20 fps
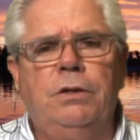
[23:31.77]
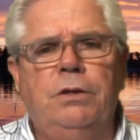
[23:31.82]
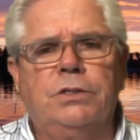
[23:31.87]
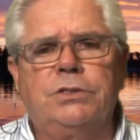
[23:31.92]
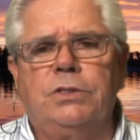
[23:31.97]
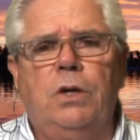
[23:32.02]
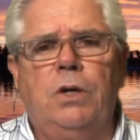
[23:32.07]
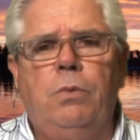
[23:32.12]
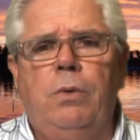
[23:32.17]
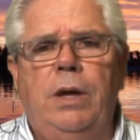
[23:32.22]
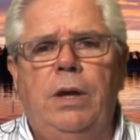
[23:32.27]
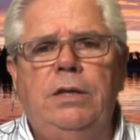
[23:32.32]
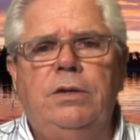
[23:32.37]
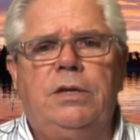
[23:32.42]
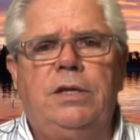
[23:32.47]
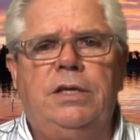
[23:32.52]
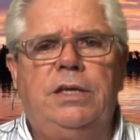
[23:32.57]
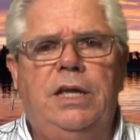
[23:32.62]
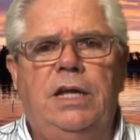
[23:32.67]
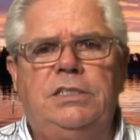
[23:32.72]
there's no way
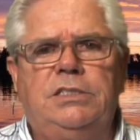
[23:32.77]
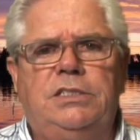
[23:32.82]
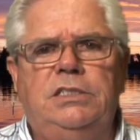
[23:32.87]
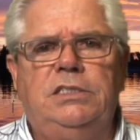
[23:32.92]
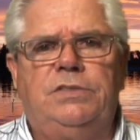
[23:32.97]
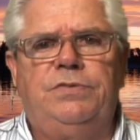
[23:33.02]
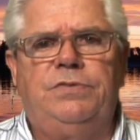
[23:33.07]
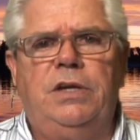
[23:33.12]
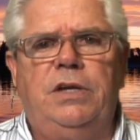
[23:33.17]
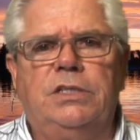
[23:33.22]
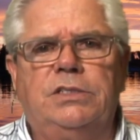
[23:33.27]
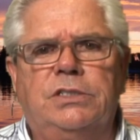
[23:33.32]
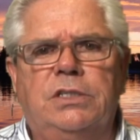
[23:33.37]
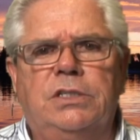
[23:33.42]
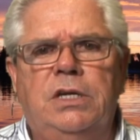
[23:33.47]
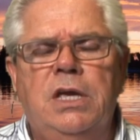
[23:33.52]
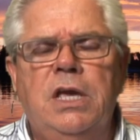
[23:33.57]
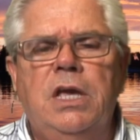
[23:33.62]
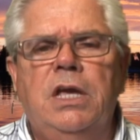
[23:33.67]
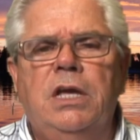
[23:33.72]
you can catch these
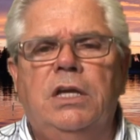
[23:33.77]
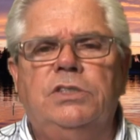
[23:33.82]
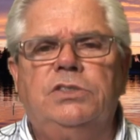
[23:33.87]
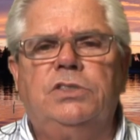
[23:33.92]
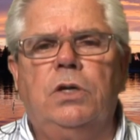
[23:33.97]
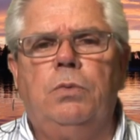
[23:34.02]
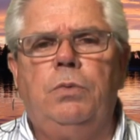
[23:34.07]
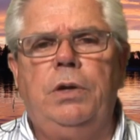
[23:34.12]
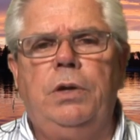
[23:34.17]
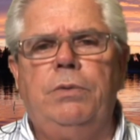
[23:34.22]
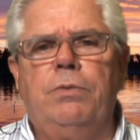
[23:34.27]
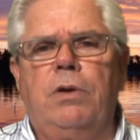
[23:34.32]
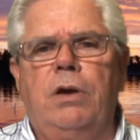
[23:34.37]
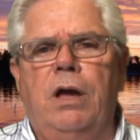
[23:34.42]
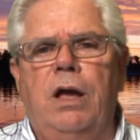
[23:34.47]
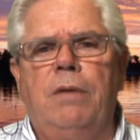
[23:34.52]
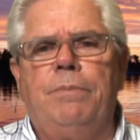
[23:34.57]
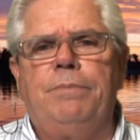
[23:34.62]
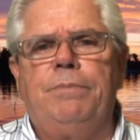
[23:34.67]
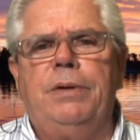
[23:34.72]
fish. So we
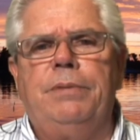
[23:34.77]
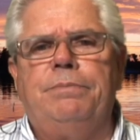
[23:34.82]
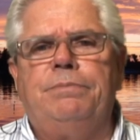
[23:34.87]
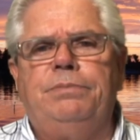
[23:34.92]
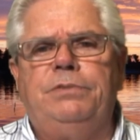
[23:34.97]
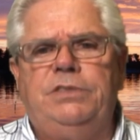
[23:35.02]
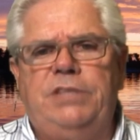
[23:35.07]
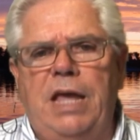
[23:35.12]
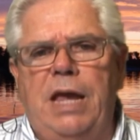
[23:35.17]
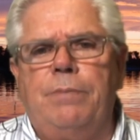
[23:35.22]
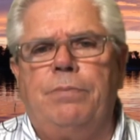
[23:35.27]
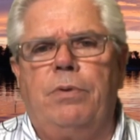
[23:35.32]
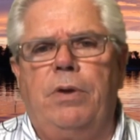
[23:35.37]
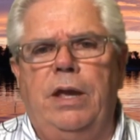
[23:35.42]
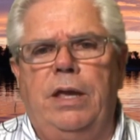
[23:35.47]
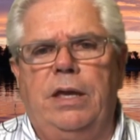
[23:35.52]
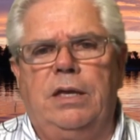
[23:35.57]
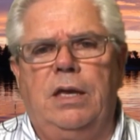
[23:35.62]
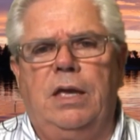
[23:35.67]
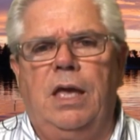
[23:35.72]
were up at
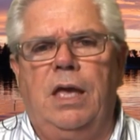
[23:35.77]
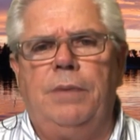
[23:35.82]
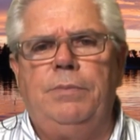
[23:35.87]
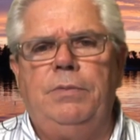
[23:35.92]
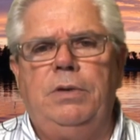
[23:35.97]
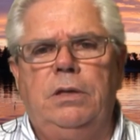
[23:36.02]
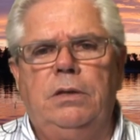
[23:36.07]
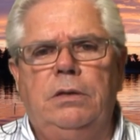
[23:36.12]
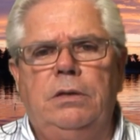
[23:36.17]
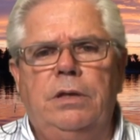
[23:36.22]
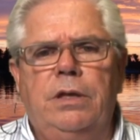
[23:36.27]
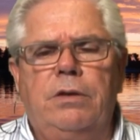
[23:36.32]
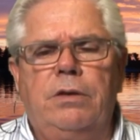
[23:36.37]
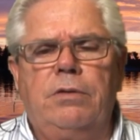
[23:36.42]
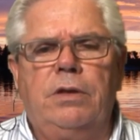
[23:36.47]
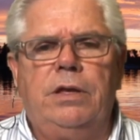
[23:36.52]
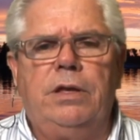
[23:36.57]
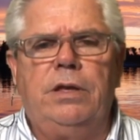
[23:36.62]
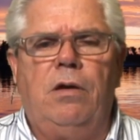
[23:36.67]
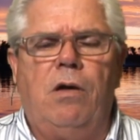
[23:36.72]
daybreak. I mean,
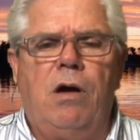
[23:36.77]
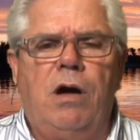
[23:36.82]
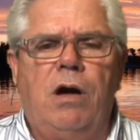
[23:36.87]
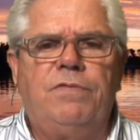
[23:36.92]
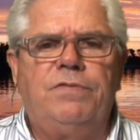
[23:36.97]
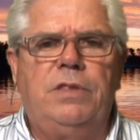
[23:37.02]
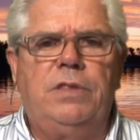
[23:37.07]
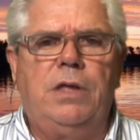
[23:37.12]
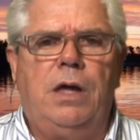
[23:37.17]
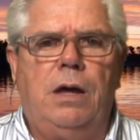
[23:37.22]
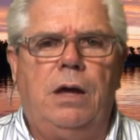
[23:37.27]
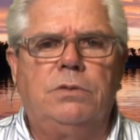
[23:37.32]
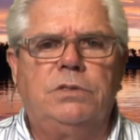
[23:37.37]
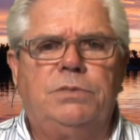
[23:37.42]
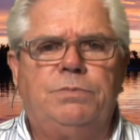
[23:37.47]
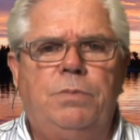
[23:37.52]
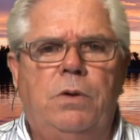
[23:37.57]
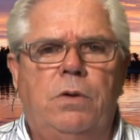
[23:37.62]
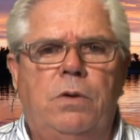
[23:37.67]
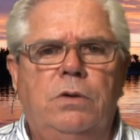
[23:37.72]
literally off the
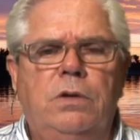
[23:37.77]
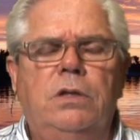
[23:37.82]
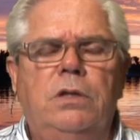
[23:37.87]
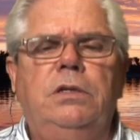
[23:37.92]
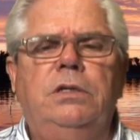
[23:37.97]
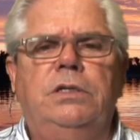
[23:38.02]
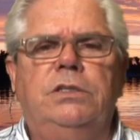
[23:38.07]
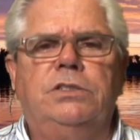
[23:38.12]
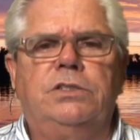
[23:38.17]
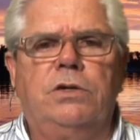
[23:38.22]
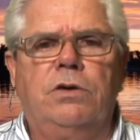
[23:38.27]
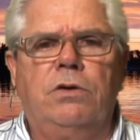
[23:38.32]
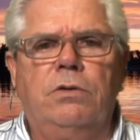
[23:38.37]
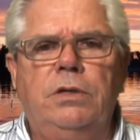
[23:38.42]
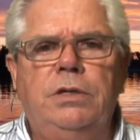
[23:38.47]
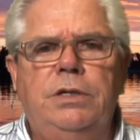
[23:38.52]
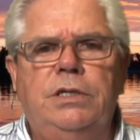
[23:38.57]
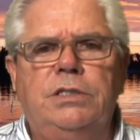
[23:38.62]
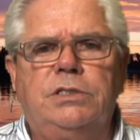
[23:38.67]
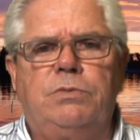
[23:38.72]
houseboat as
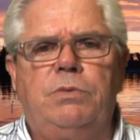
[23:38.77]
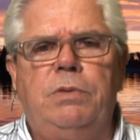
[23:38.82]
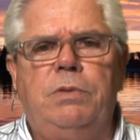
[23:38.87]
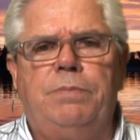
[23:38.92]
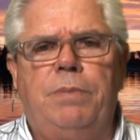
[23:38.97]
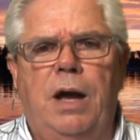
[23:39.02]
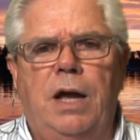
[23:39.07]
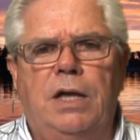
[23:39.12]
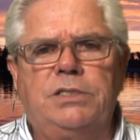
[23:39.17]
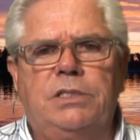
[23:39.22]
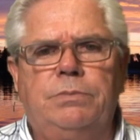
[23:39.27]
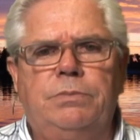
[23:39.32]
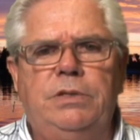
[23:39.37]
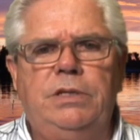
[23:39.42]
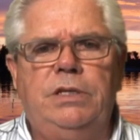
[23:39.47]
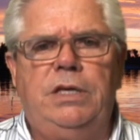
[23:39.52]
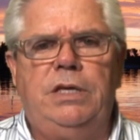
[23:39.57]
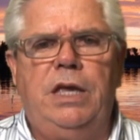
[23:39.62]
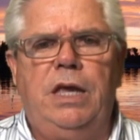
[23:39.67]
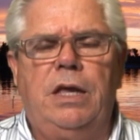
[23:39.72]
early as we
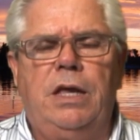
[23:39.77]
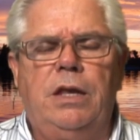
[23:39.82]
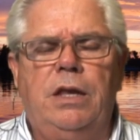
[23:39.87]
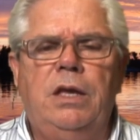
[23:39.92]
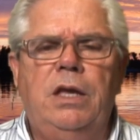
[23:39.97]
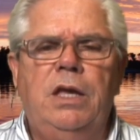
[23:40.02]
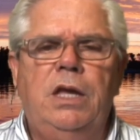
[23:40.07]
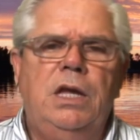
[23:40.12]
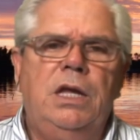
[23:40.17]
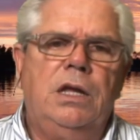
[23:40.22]
possibly can.